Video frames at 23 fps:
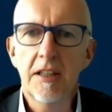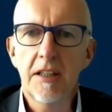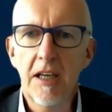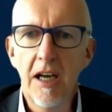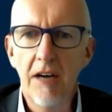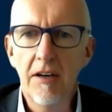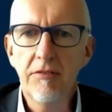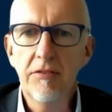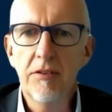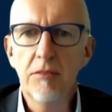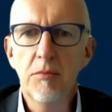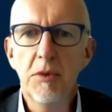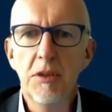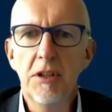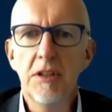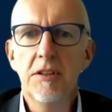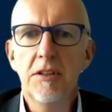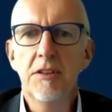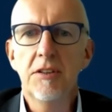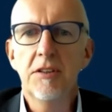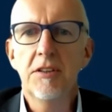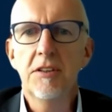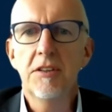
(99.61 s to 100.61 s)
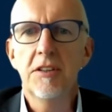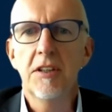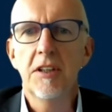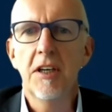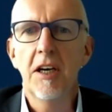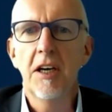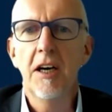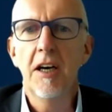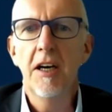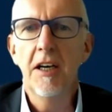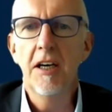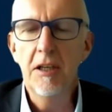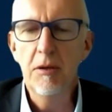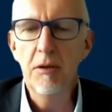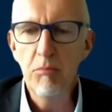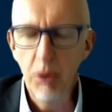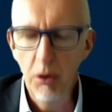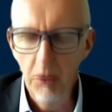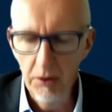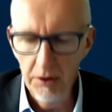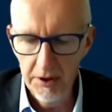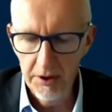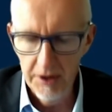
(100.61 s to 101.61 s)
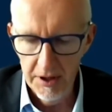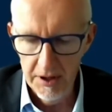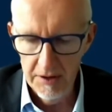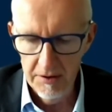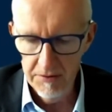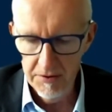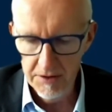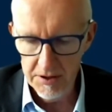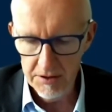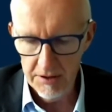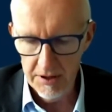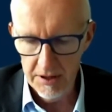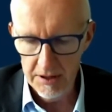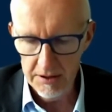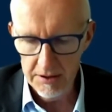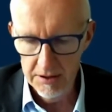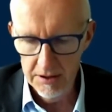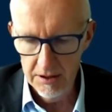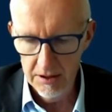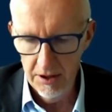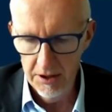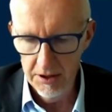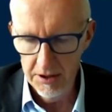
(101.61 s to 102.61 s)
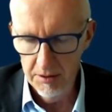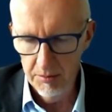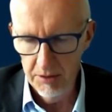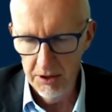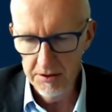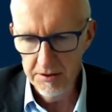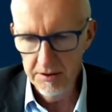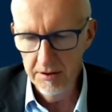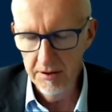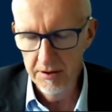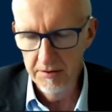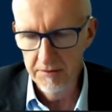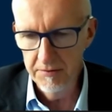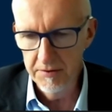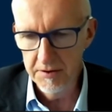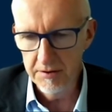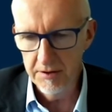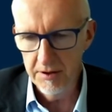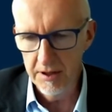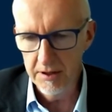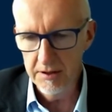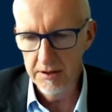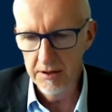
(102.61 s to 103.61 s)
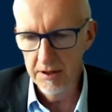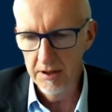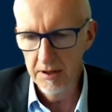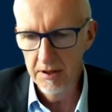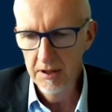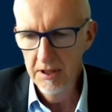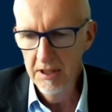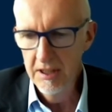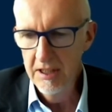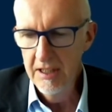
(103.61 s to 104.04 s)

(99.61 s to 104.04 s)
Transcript: governments, important infrastructures like the postal infrastructure